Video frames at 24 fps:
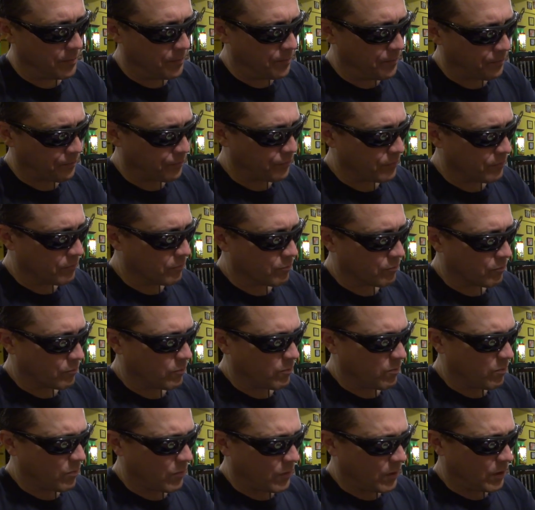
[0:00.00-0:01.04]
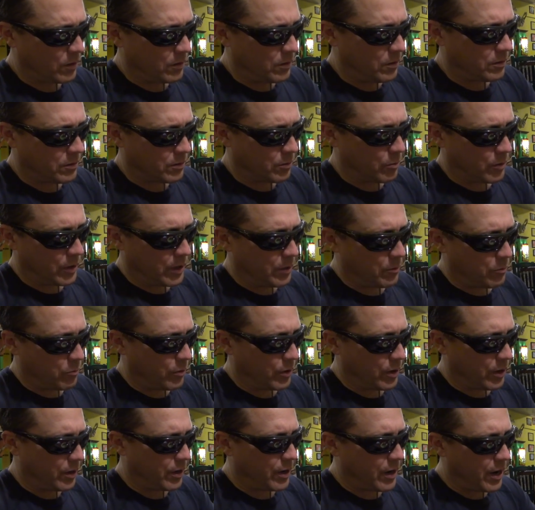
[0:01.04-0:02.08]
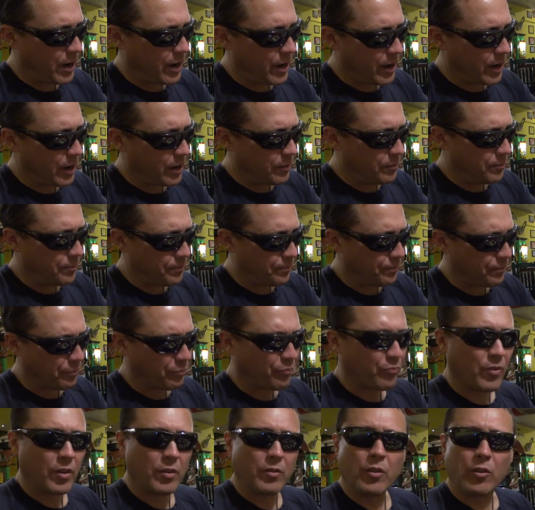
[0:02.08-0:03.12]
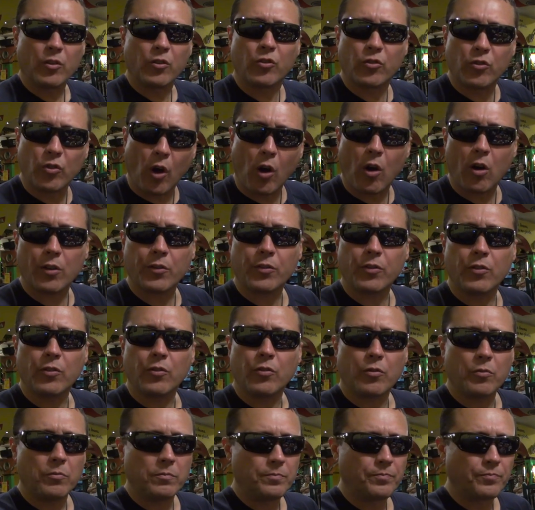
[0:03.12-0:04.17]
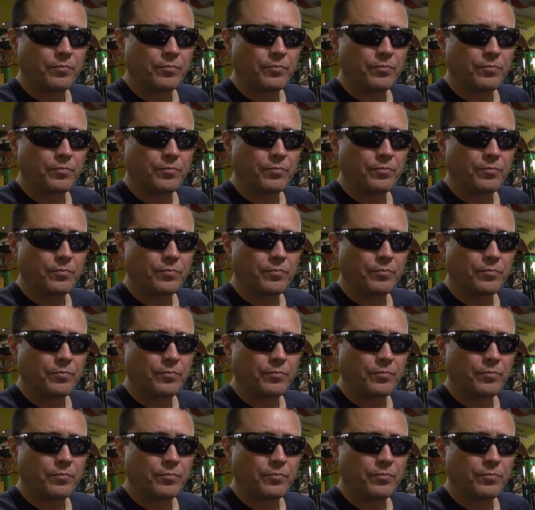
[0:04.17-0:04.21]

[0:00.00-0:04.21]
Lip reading: So when I add the sauces,